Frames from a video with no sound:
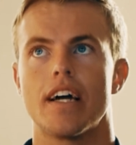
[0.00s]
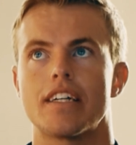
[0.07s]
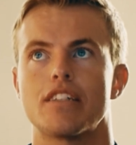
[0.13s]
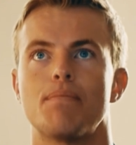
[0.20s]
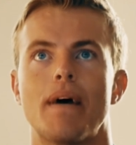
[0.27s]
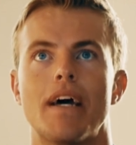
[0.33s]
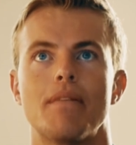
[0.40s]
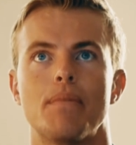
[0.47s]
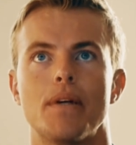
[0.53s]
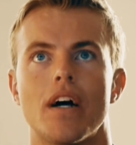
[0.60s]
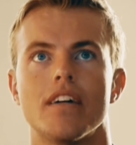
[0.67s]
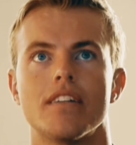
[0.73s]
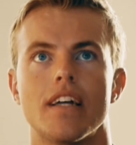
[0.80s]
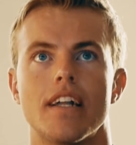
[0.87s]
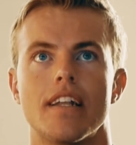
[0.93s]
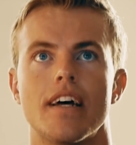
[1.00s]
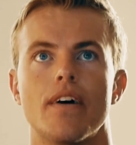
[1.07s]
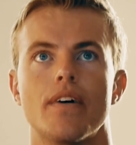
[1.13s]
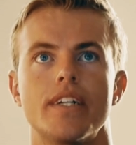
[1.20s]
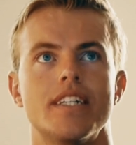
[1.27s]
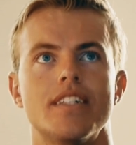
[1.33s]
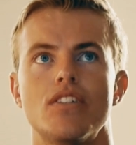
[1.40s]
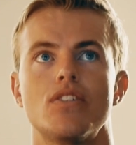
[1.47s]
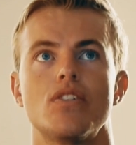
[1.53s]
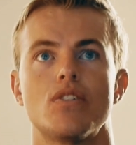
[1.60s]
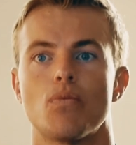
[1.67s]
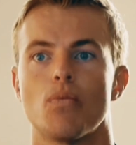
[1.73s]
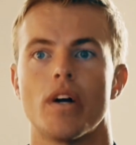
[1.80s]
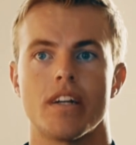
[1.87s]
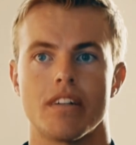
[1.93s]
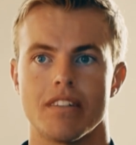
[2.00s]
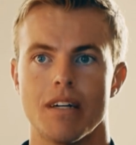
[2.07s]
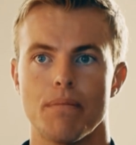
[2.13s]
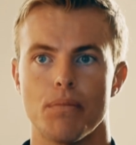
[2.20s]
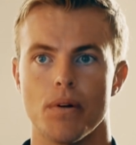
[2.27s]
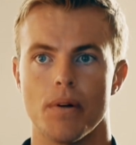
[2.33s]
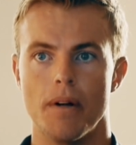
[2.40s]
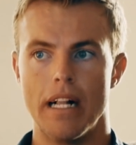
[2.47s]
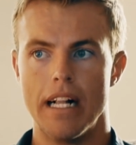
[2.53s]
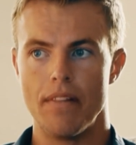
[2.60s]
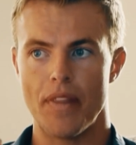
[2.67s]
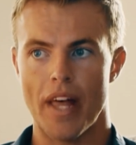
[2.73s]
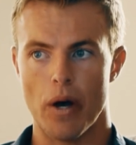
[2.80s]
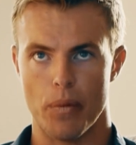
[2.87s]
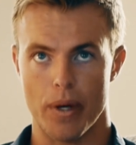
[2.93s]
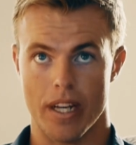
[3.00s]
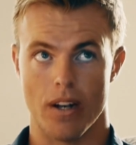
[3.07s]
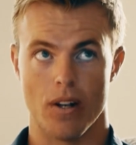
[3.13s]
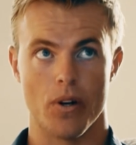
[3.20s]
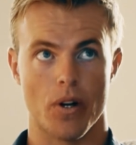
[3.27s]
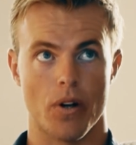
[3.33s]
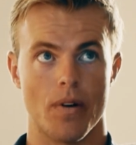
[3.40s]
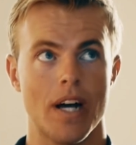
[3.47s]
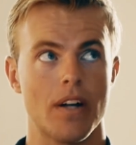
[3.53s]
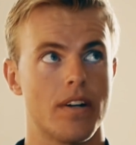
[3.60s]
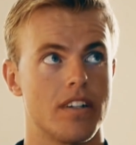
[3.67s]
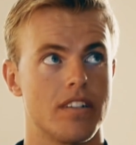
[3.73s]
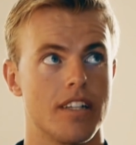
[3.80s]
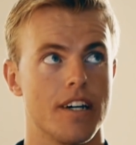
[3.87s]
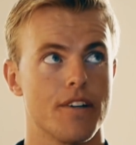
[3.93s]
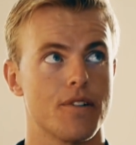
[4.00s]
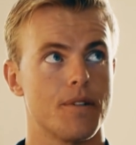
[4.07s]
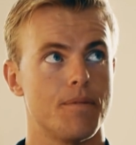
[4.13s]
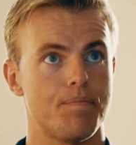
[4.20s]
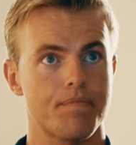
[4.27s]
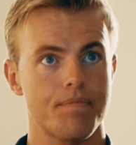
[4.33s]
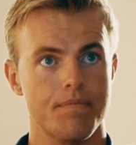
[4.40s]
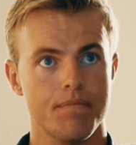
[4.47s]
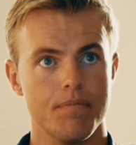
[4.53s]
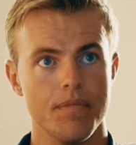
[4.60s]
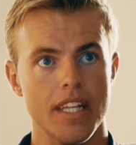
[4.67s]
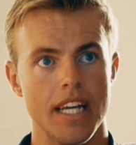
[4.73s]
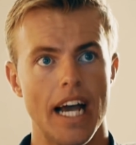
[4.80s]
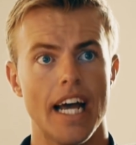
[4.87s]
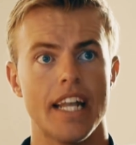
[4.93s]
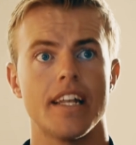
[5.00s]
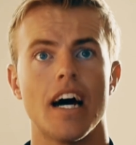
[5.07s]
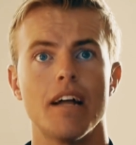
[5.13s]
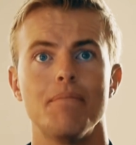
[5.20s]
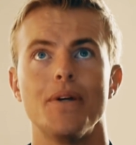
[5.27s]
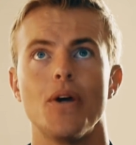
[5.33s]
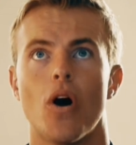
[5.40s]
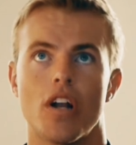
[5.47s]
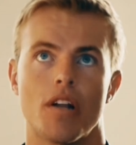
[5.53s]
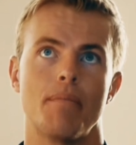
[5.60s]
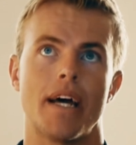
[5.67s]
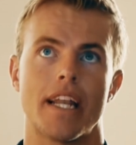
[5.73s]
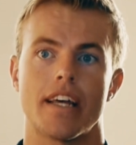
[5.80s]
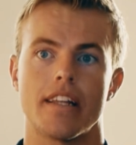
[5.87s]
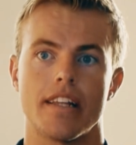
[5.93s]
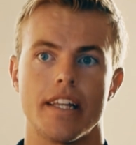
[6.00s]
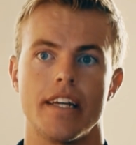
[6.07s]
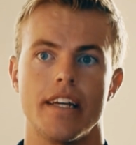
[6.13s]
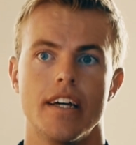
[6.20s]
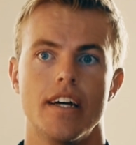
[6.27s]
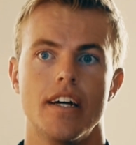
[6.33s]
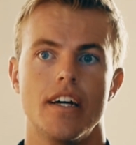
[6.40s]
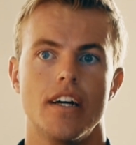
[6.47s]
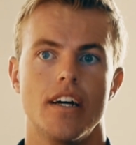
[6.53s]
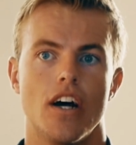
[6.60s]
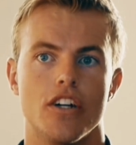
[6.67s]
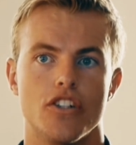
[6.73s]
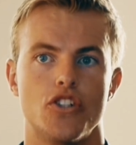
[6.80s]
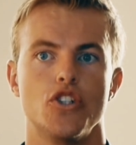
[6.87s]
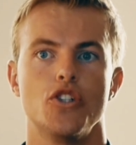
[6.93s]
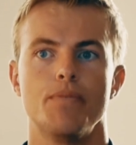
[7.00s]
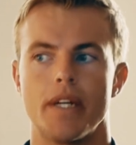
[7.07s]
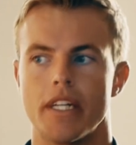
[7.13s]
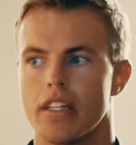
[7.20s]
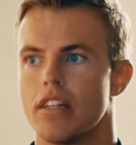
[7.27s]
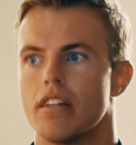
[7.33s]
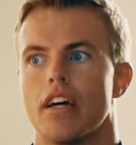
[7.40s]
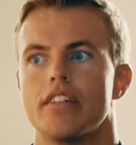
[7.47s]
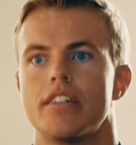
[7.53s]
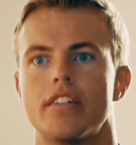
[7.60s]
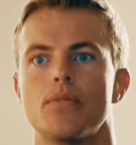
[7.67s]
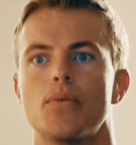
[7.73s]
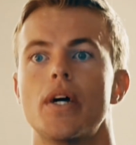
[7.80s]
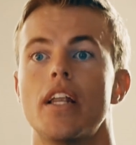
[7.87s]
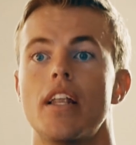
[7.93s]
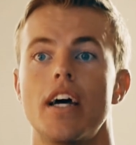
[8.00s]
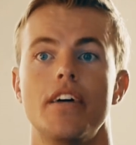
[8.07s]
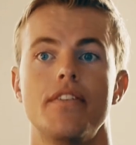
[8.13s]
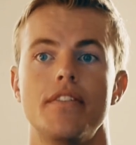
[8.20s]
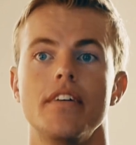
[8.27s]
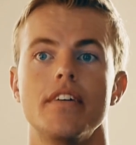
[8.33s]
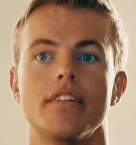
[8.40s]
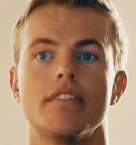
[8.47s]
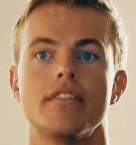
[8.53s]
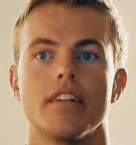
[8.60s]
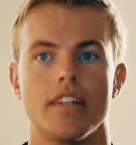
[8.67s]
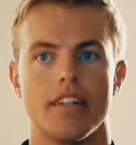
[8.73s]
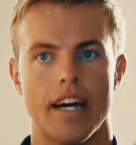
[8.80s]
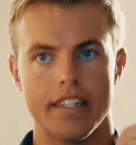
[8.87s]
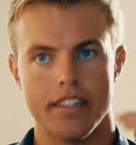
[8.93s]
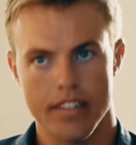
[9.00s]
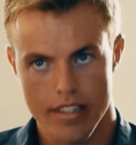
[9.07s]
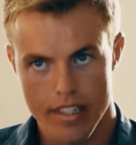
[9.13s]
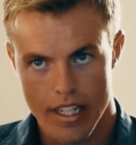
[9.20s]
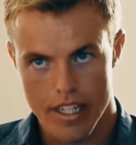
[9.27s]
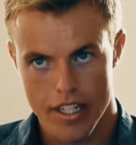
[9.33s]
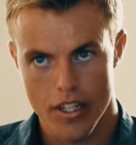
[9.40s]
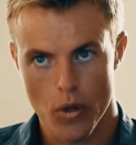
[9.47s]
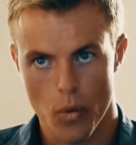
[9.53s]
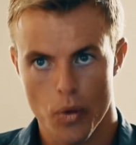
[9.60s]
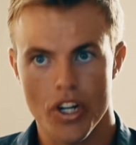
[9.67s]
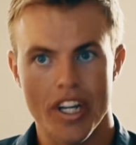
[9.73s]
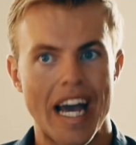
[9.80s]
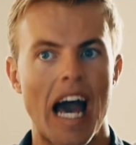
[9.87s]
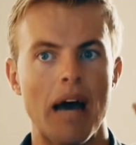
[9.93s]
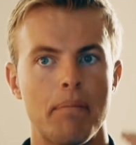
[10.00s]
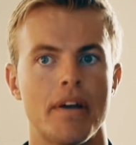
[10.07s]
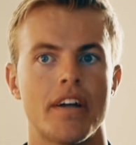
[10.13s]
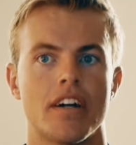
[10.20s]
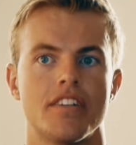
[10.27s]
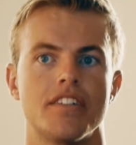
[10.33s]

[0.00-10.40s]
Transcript: expand beyond that now. This is just one example, how we can look around ourselves and not be automatically assuming that that's the way life is. And that's, we're capping